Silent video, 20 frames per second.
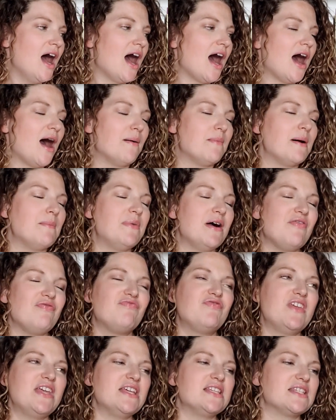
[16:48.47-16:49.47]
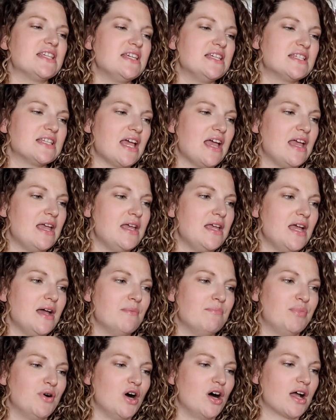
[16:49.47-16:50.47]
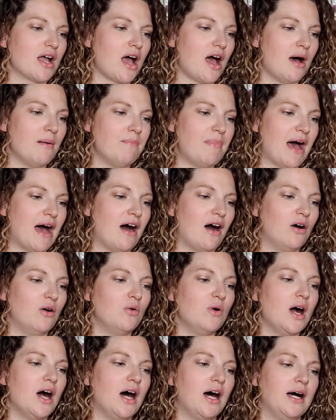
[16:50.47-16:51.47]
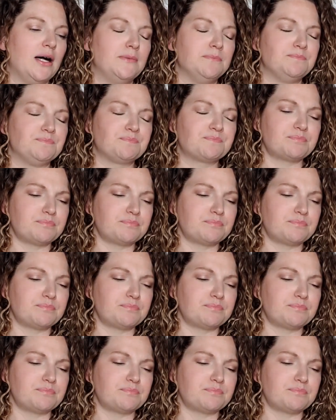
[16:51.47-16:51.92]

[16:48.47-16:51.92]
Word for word: Um, but this is a book about... Um,